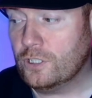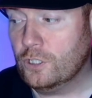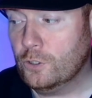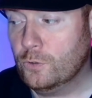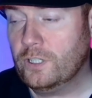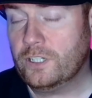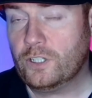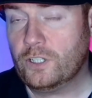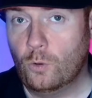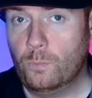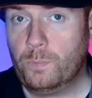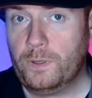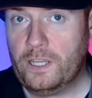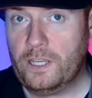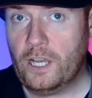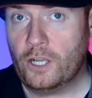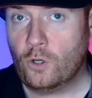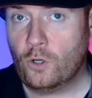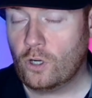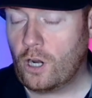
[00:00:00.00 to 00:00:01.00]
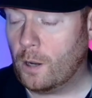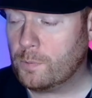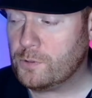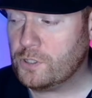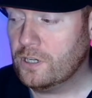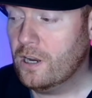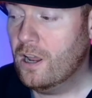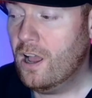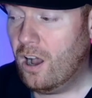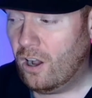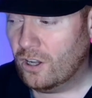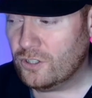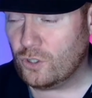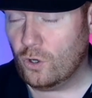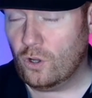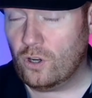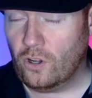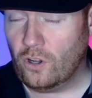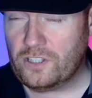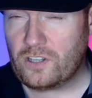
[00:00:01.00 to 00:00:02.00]
Lunin could be a good option. I
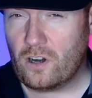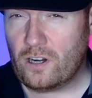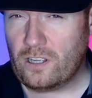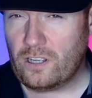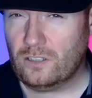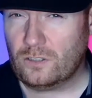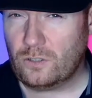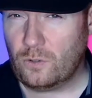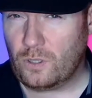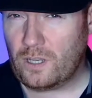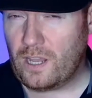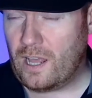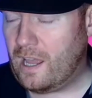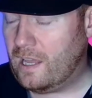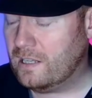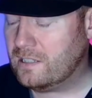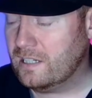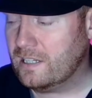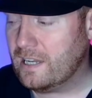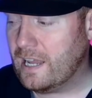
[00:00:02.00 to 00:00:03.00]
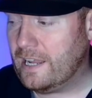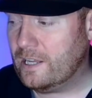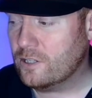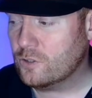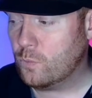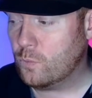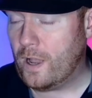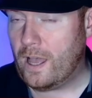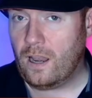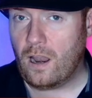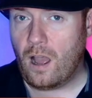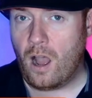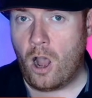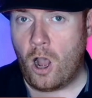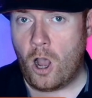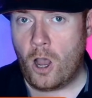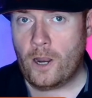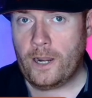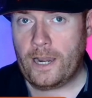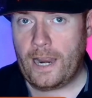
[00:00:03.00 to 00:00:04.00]
saw a nice article today as well
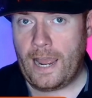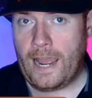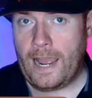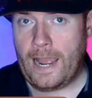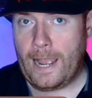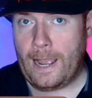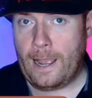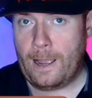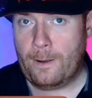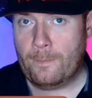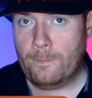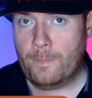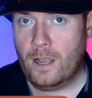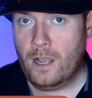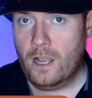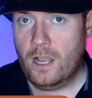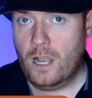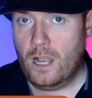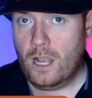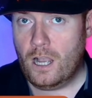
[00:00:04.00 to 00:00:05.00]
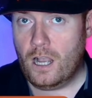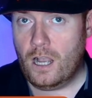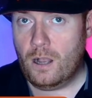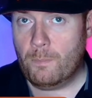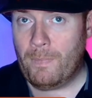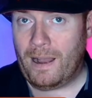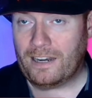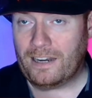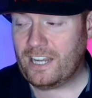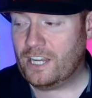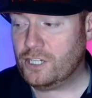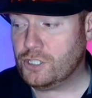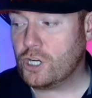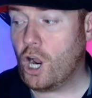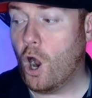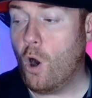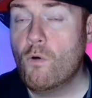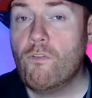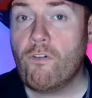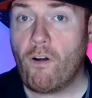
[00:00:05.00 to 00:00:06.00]
on Matej
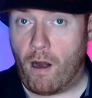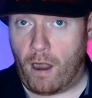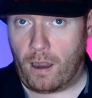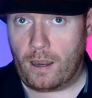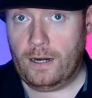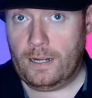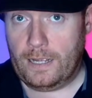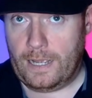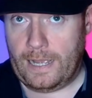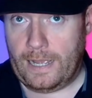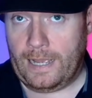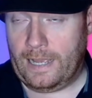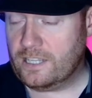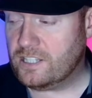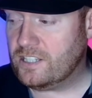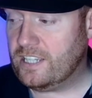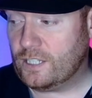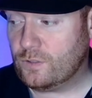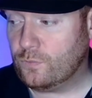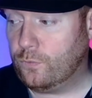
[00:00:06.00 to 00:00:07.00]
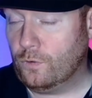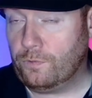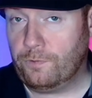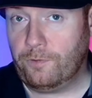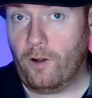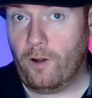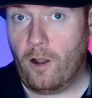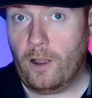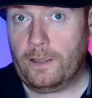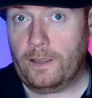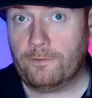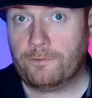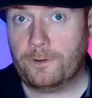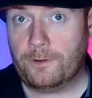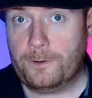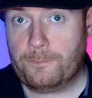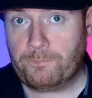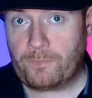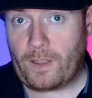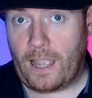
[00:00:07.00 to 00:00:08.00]
Kovar, 6'5".
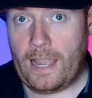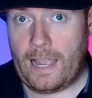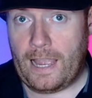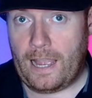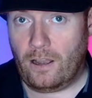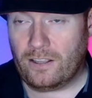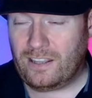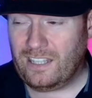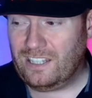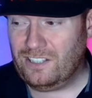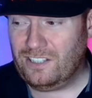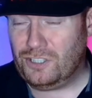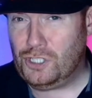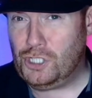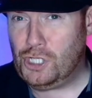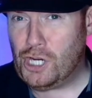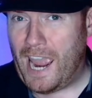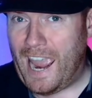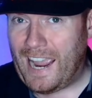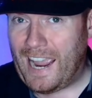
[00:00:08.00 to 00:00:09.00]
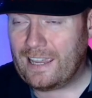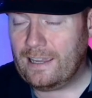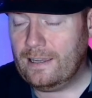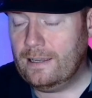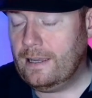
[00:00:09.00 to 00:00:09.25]
I think he's Czech,